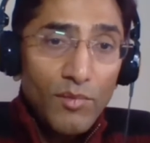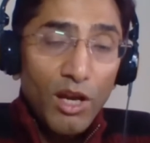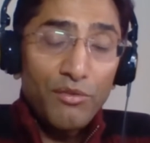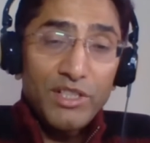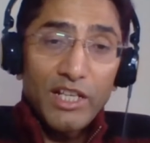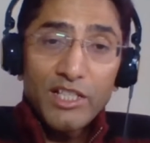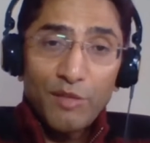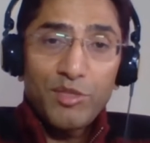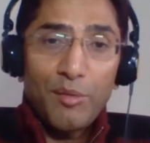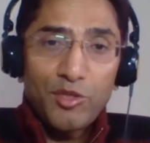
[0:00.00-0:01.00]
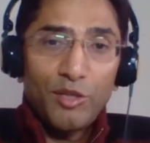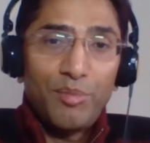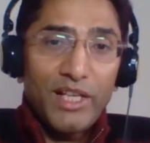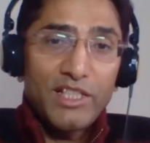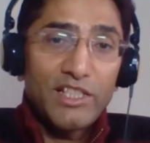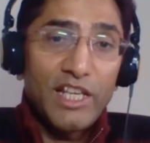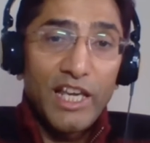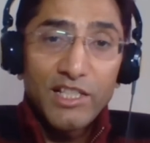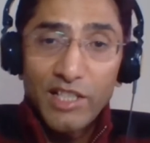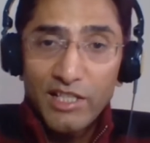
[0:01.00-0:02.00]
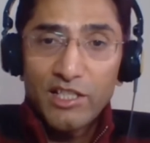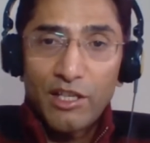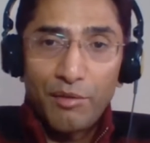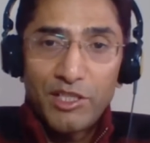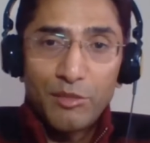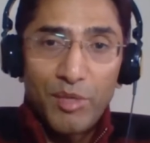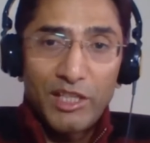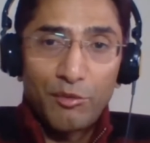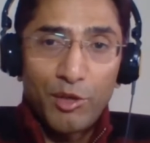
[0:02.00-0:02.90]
Obviously, sometimes complexity is necessary to meet the